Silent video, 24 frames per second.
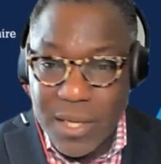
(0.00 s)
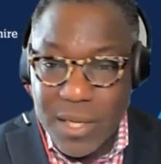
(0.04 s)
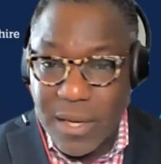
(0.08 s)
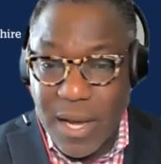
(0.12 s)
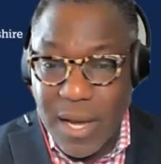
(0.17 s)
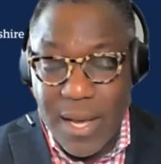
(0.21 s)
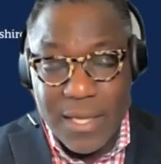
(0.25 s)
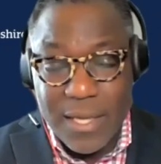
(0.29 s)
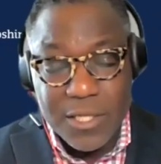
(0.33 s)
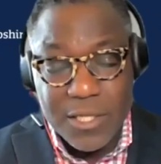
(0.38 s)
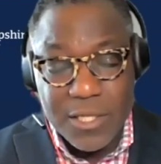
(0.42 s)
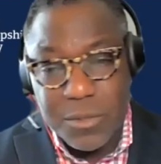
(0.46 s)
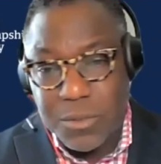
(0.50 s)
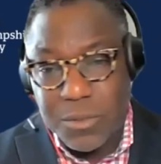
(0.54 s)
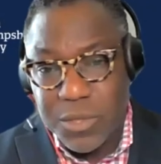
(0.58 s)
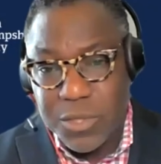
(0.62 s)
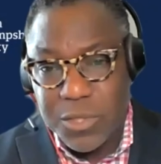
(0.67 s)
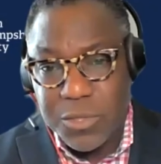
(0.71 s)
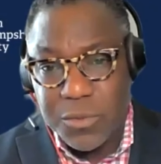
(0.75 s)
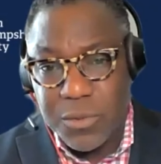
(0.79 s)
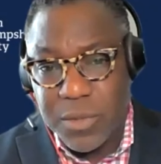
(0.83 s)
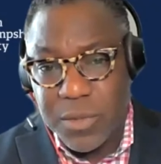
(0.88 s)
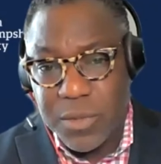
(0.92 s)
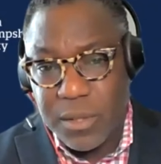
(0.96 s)
And actually, we're
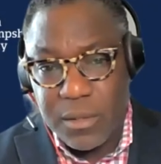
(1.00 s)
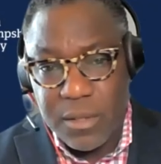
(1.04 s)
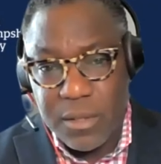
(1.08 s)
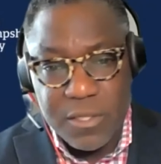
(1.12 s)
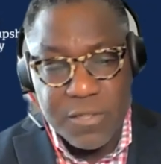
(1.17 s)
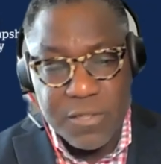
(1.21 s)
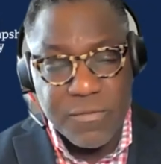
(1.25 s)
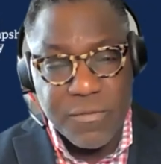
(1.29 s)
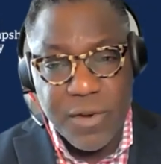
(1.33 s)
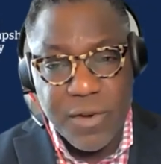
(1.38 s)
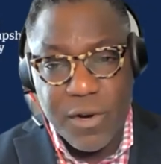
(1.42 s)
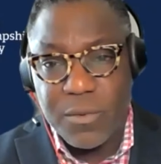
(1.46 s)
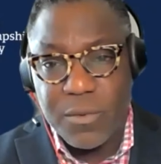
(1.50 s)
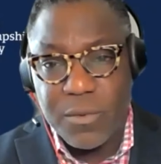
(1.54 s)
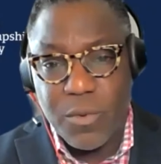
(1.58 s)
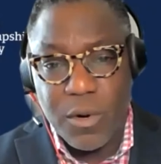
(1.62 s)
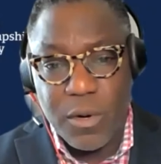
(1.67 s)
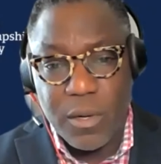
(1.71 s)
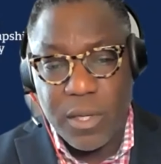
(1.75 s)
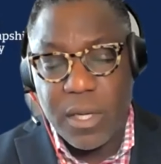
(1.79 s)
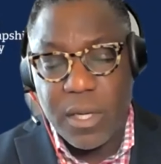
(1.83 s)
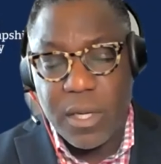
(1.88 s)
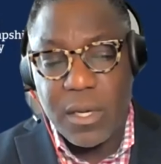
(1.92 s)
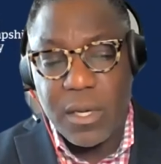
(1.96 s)
doing this very
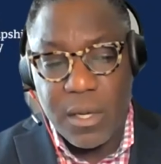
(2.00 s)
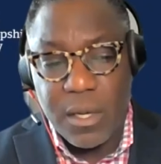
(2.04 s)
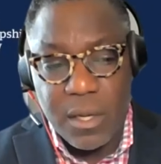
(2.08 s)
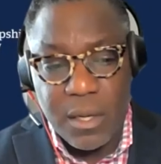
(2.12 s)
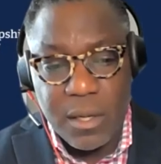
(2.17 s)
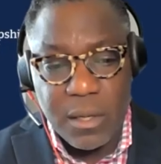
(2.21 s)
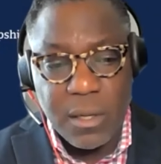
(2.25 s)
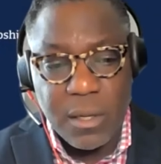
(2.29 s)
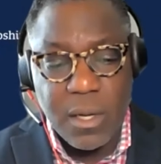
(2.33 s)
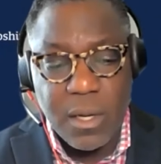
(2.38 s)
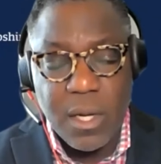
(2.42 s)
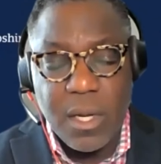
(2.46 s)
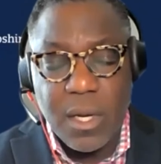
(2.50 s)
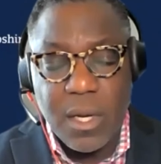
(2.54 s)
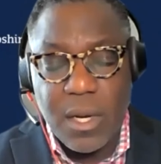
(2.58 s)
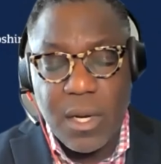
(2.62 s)
work in